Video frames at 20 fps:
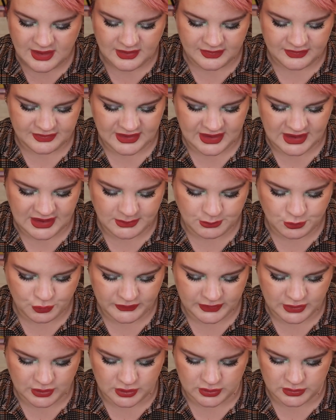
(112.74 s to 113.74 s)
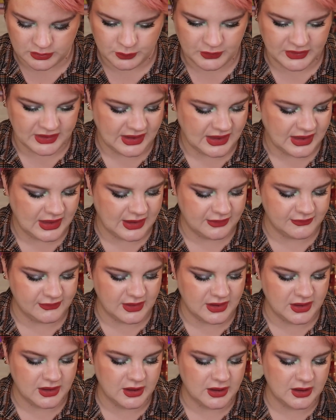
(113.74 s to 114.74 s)
Then moving on, we have
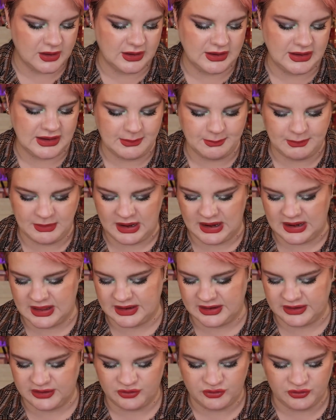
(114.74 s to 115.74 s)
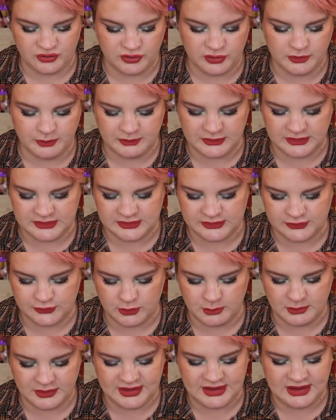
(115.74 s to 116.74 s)
a lip liner. This is
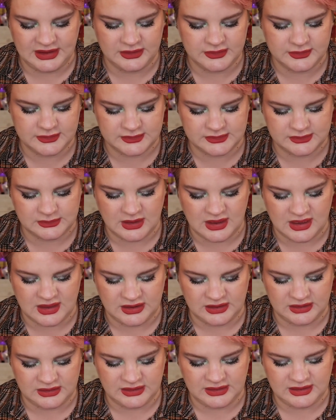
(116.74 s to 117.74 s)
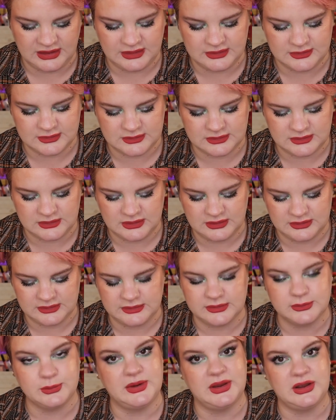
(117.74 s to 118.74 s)
from Kix, and Kix is a
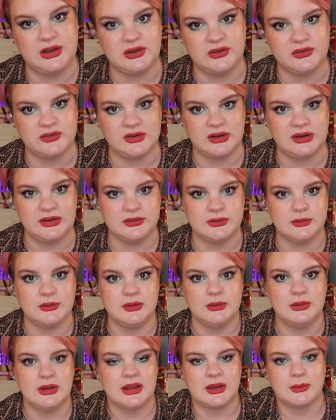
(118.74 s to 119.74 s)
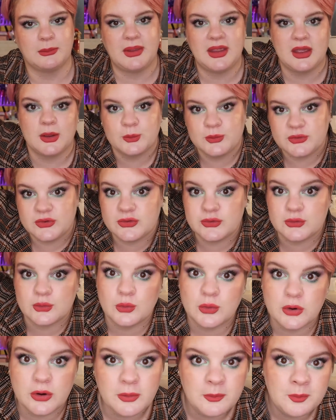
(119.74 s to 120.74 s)
Swedish like makeup
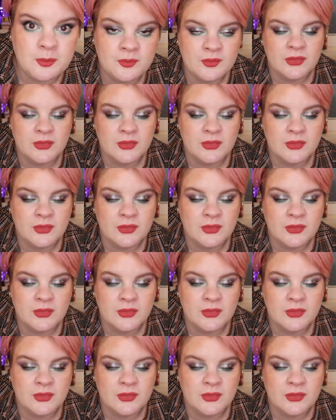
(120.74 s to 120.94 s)
store,